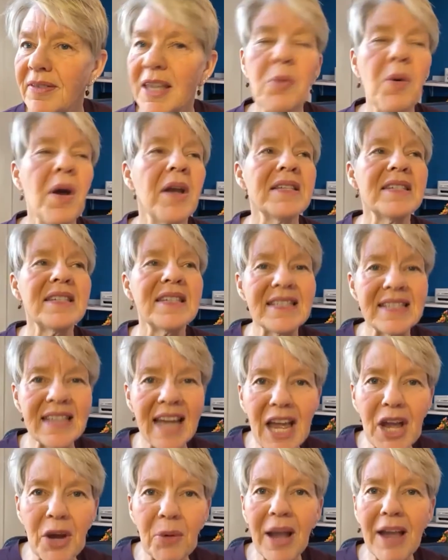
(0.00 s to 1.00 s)
They wanted to
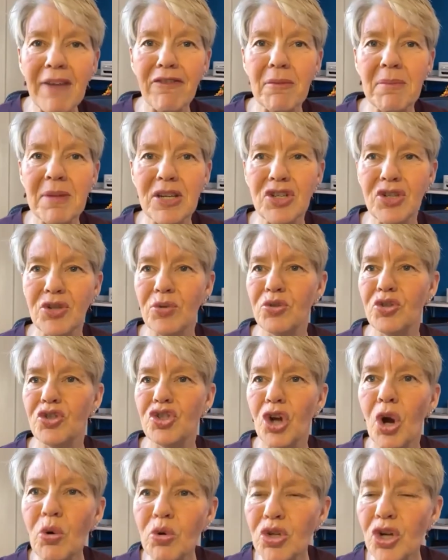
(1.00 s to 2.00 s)
stay away from issues.
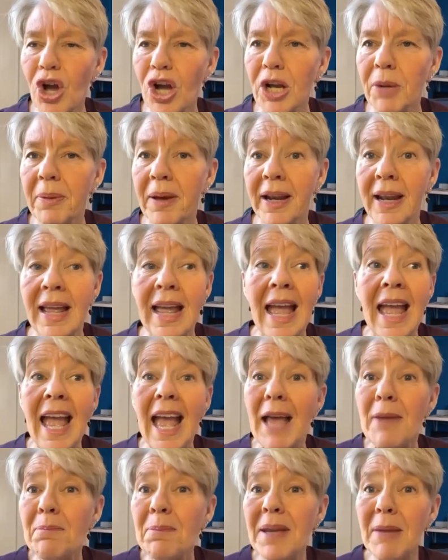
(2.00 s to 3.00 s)
Don't talk about it.
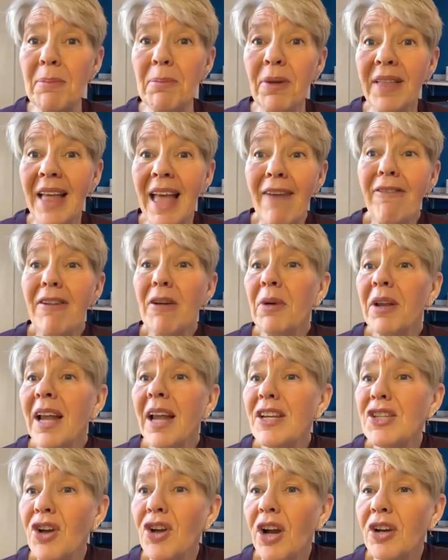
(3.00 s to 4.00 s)
And people,
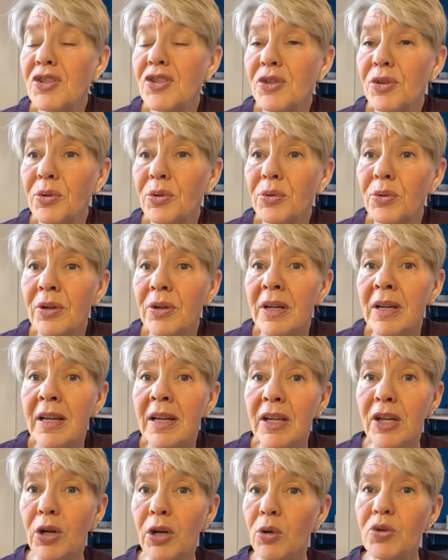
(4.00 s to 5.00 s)
everyone I talk to,
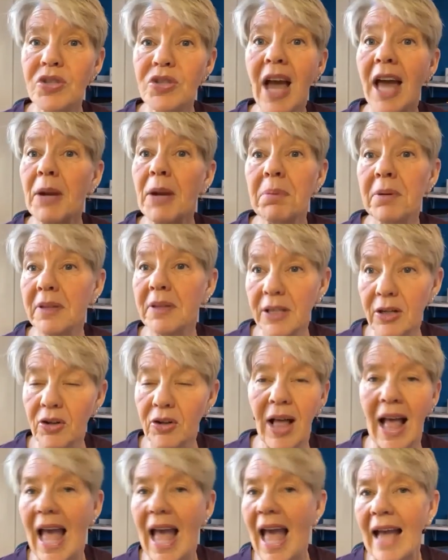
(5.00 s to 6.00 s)
who's not a
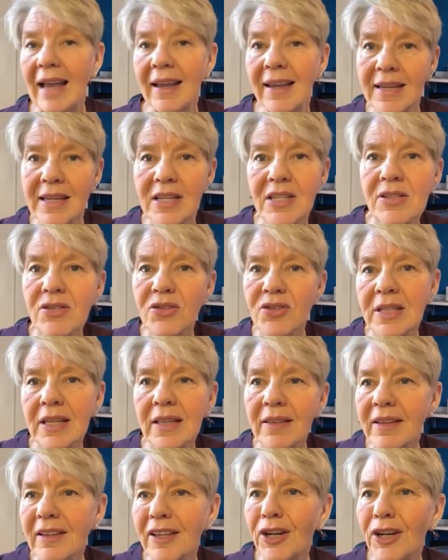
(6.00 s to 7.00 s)
political hack and
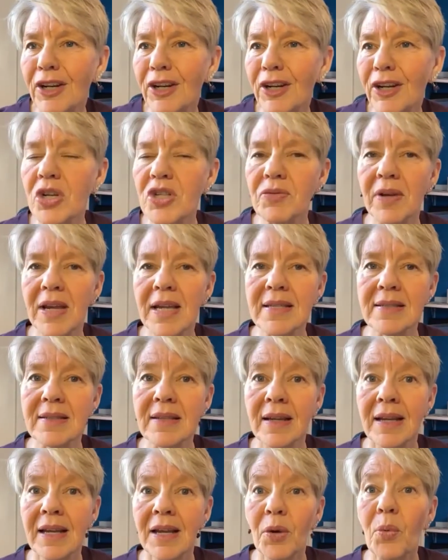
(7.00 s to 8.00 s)
interested in the, horse
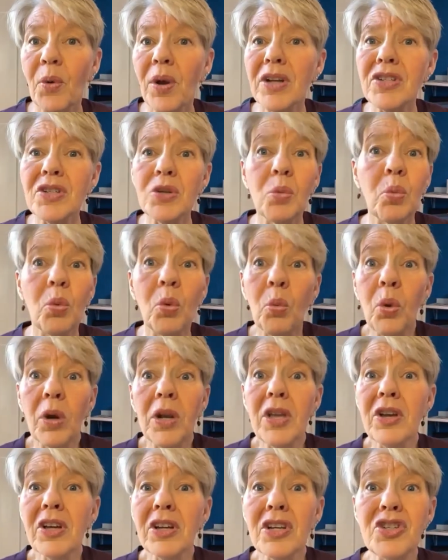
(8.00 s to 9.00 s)
race, wanted to know,
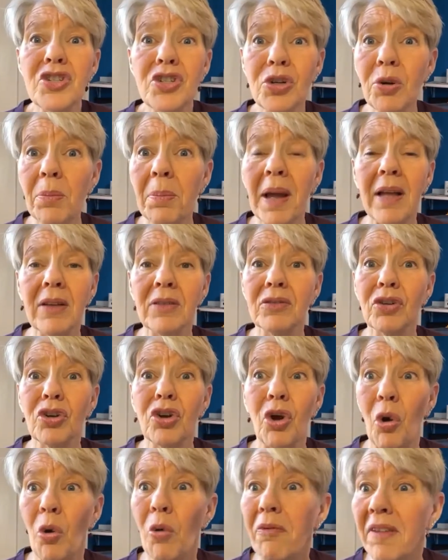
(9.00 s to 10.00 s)
what are you going to do about
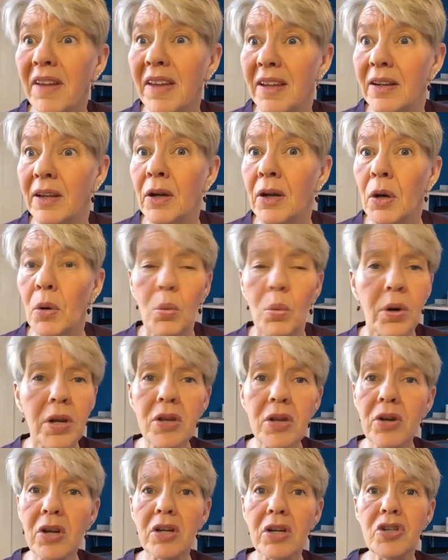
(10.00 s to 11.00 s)
COVID?
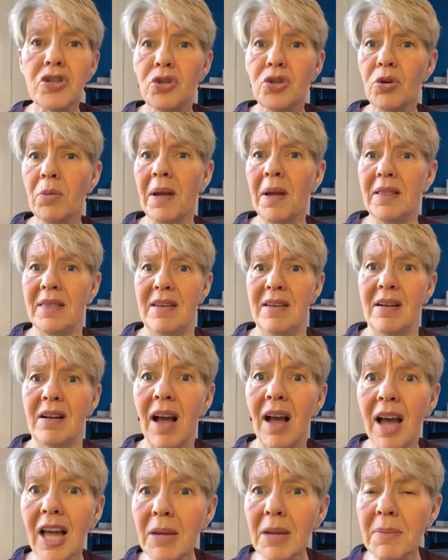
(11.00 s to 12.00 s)
What are you going to do about the
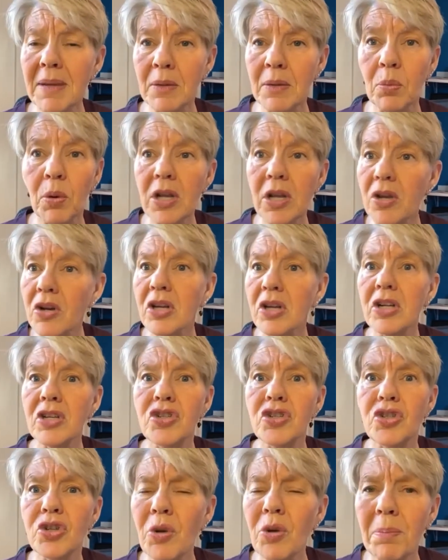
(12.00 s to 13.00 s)
economy? What are you going
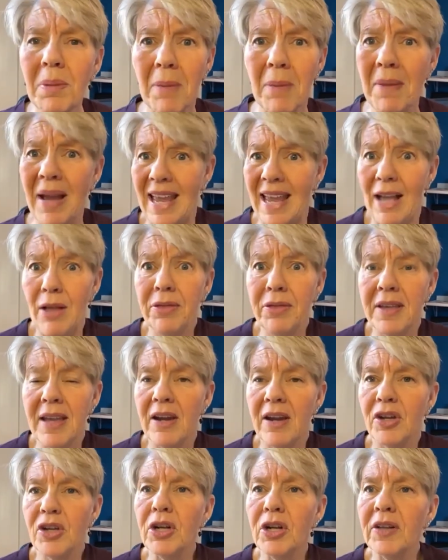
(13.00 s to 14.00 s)
to do about my health
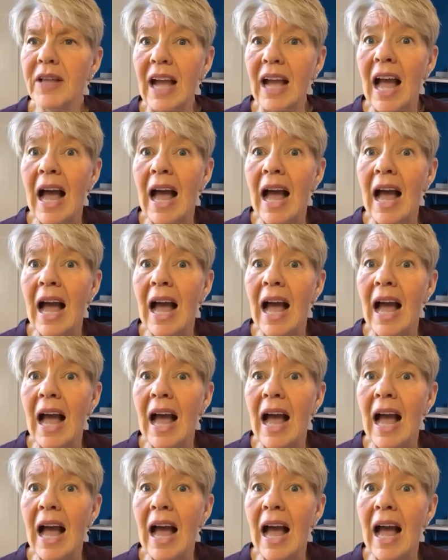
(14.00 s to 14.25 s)
care?